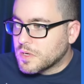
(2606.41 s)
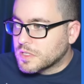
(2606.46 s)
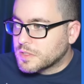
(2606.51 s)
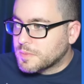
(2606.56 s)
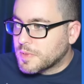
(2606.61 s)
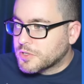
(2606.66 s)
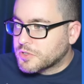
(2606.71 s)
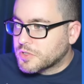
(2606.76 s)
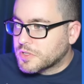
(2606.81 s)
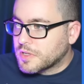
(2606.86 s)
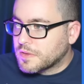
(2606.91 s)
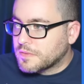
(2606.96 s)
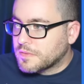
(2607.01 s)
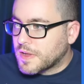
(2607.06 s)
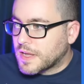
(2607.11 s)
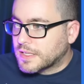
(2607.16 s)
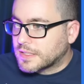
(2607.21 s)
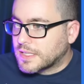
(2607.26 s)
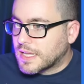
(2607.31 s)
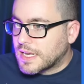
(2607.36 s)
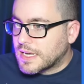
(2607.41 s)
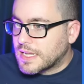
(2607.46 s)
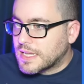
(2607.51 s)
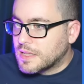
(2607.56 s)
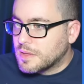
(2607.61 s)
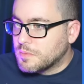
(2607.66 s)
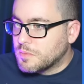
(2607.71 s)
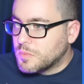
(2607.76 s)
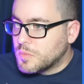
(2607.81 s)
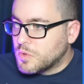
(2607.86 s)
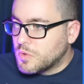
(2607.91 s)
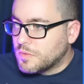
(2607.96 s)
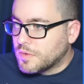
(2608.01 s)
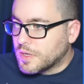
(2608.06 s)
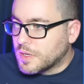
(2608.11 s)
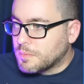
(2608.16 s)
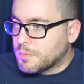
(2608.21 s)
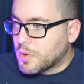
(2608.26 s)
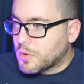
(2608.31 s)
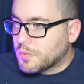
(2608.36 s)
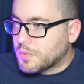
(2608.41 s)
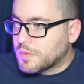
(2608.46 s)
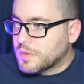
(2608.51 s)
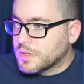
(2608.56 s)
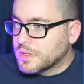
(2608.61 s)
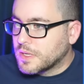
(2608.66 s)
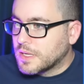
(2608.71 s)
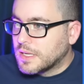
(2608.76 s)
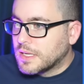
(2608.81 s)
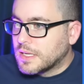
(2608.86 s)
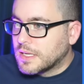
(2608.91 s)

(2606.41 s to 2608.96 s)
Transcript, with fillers: especially the fact that in the movie, both the